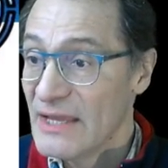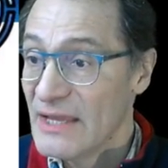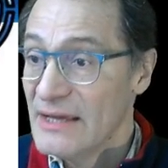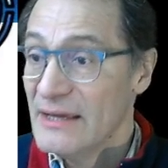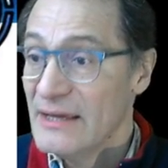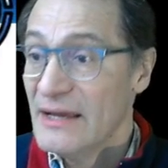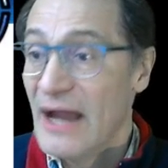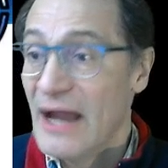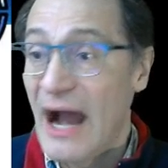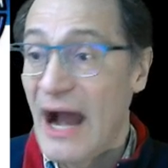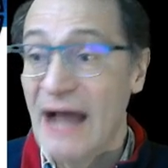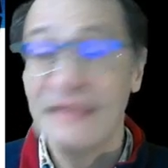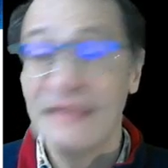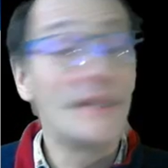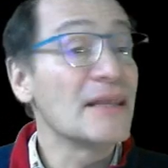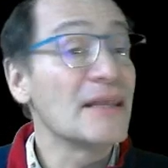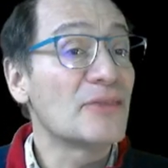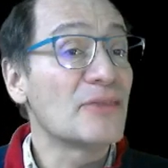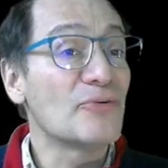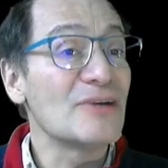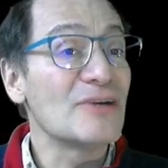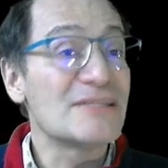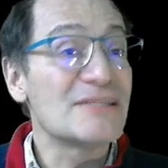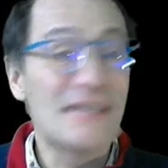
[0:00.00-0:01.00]
And it
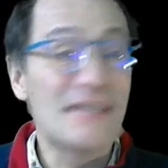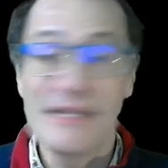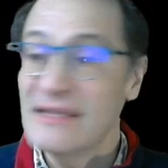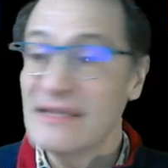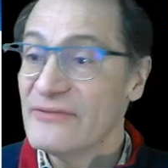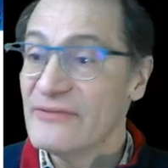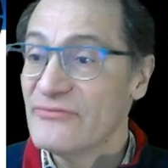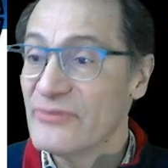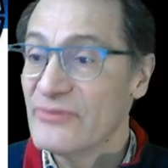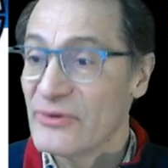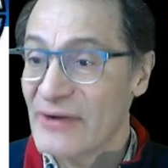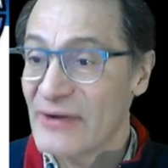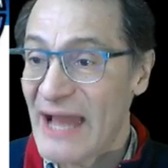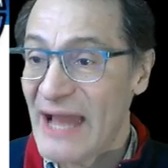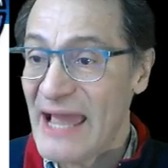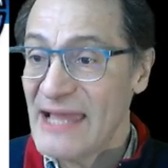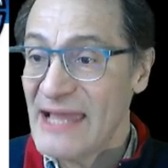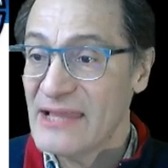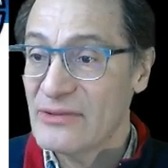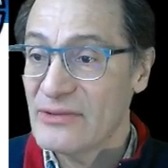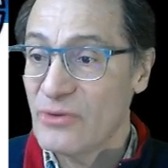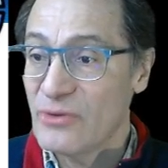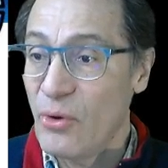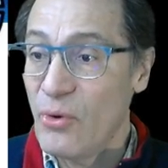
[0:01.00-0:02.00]
was heating for 8
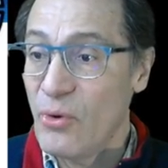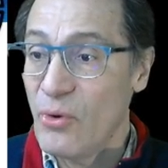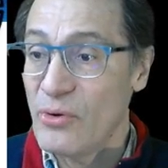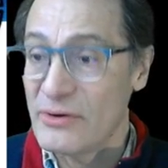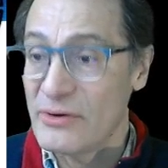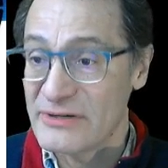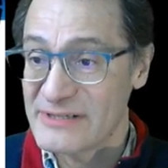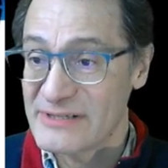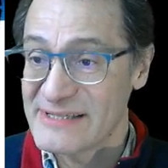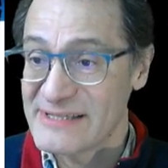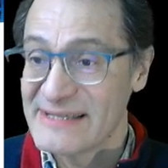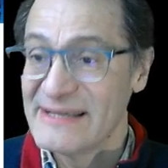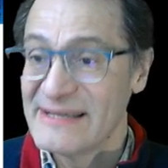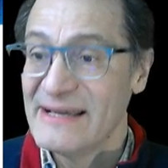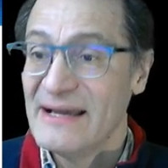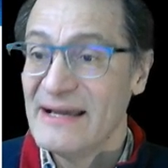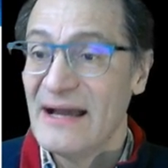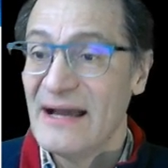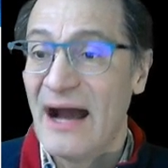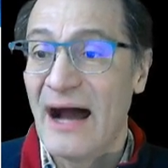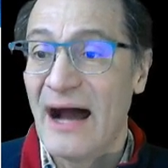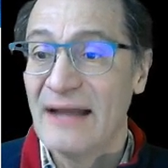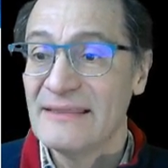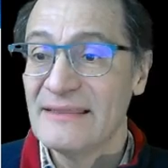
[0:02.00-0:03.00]
hours.
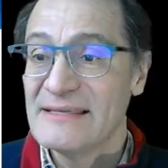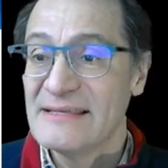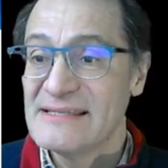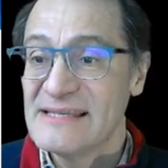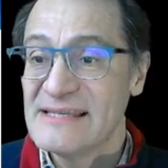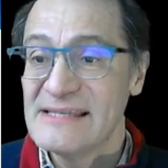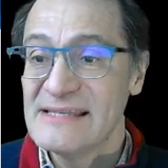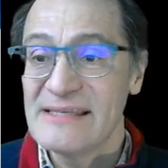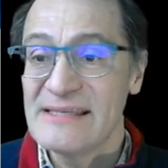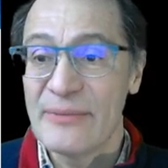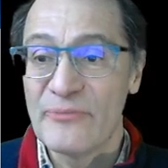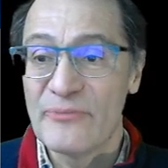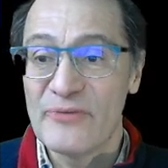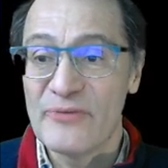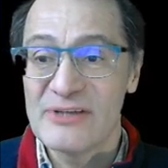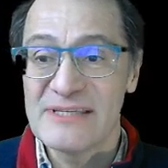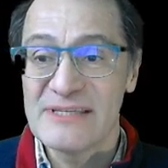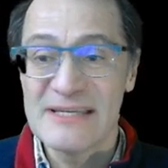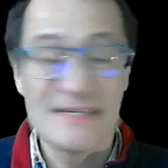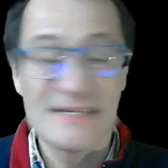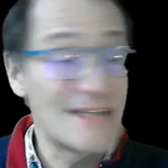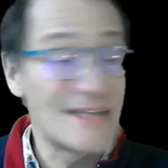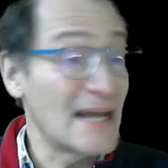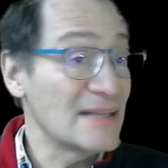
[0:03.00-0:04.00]
And the system was
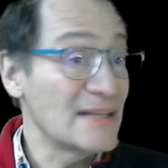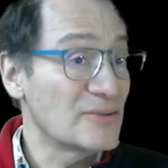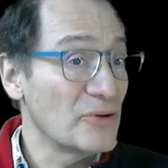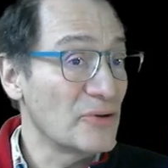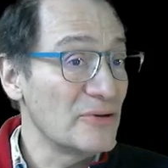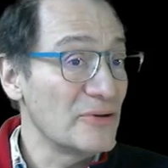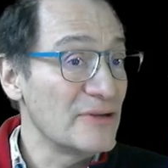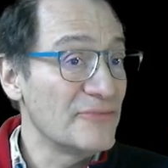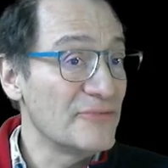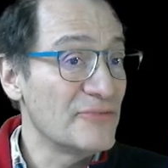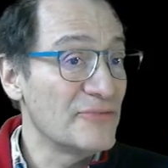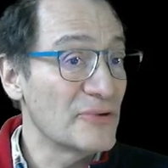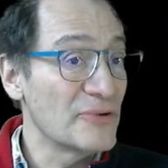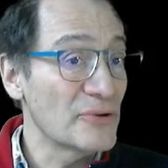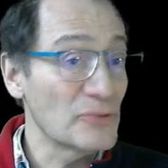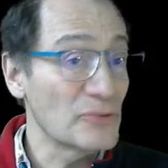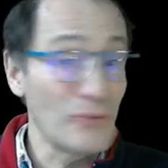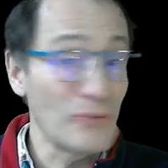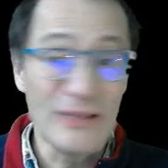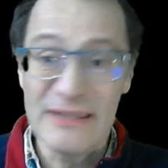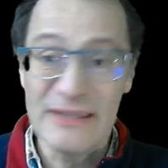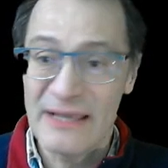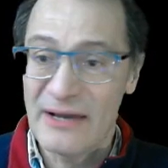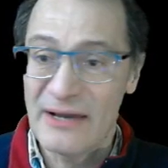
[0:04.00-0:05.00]
designed only for
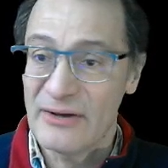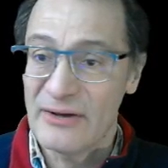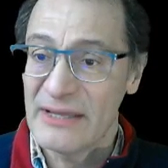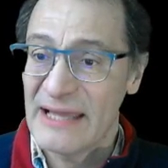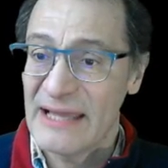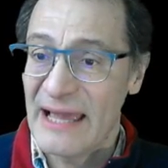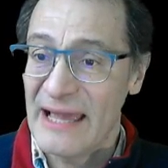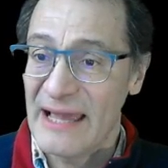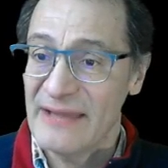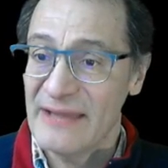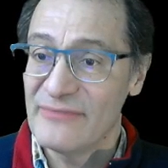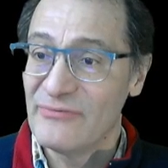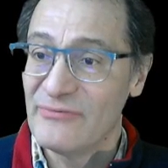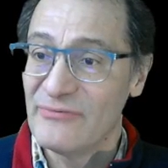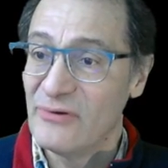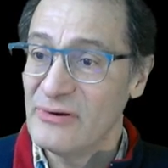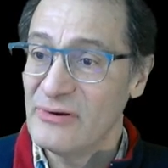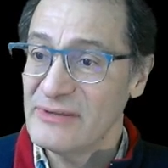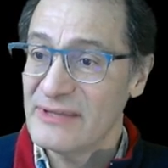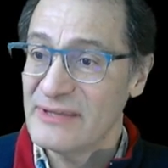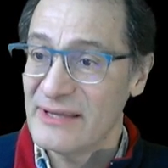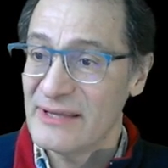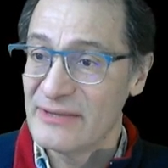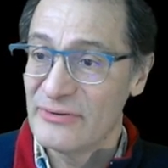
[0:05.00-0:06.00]
28 volt,
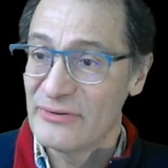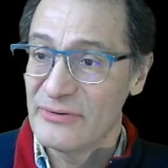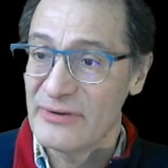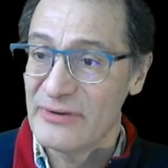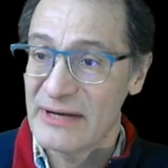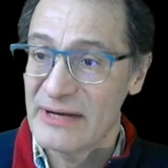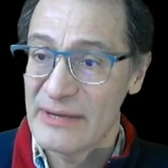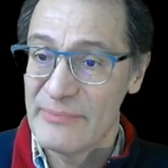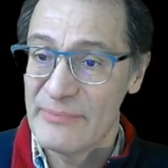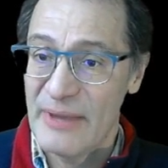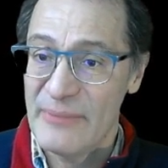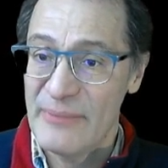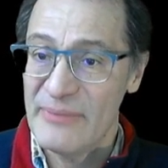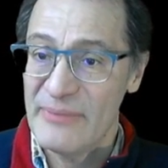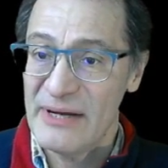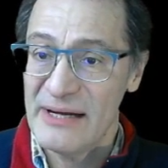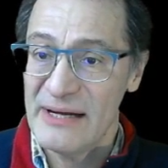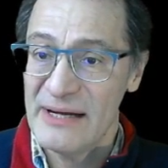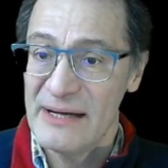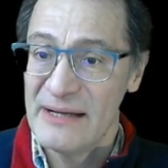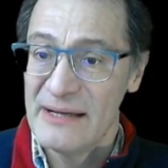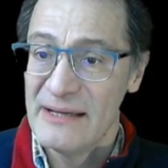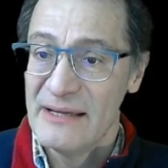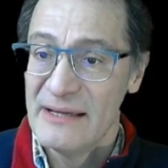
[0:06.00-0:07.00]
do you remember?
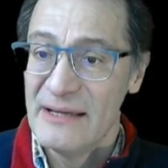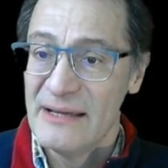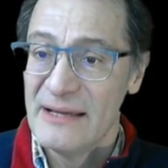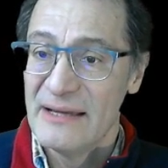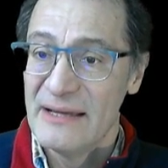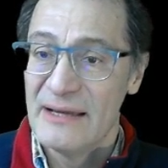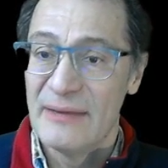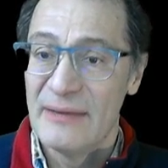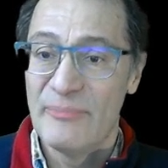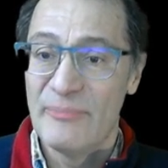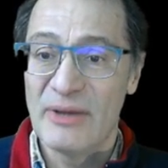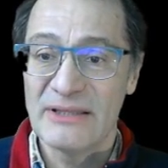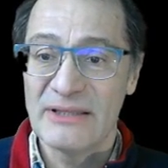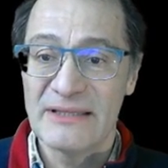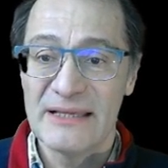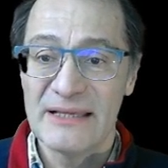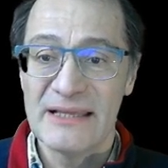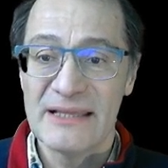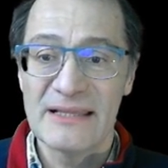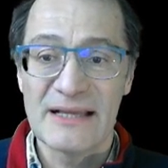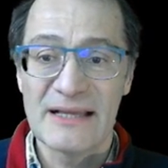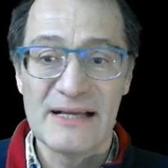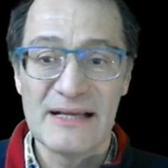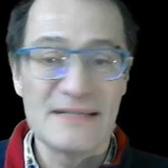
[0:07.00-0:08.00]
But it
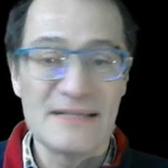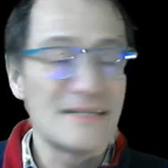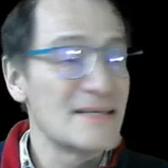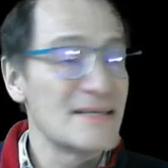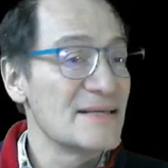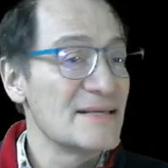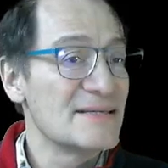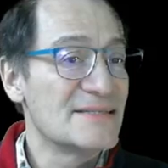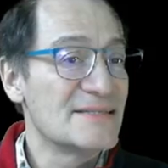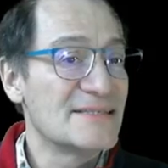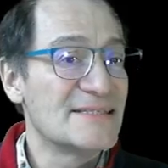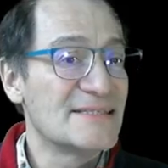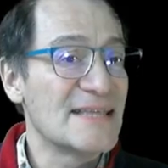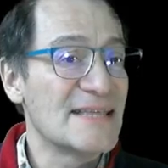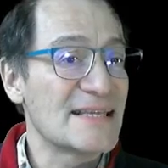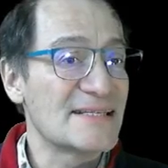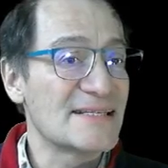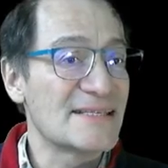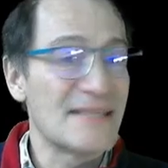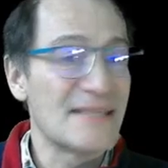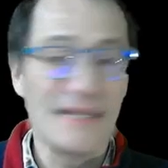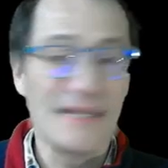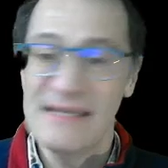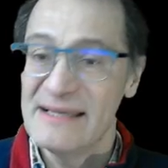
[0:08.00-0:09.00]
has
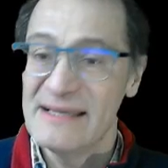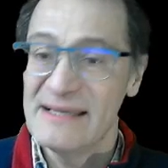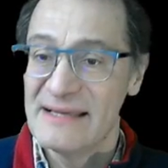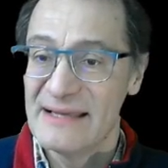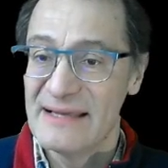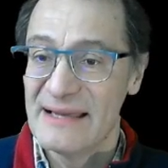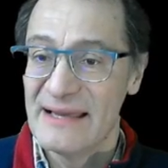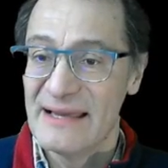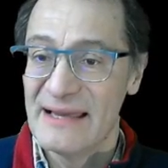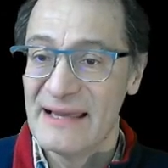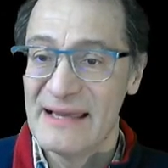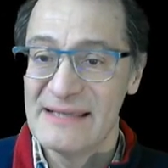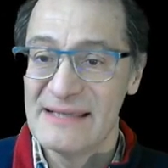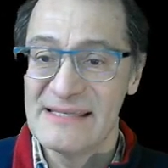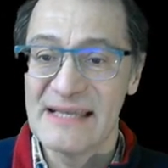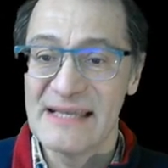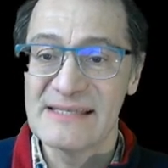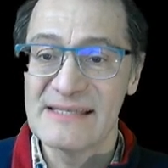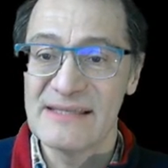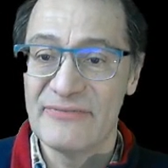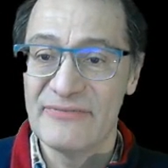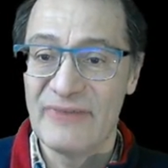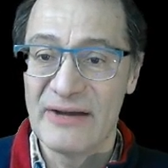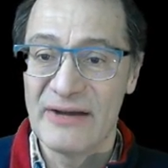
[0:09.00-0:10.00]

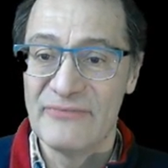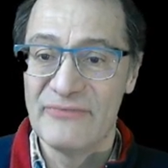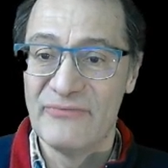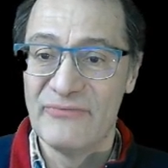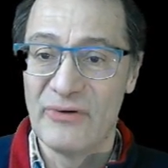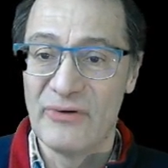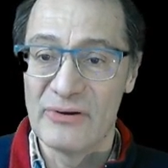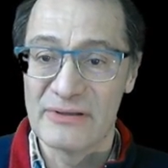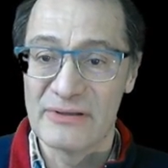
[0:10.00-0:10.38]
65 volt.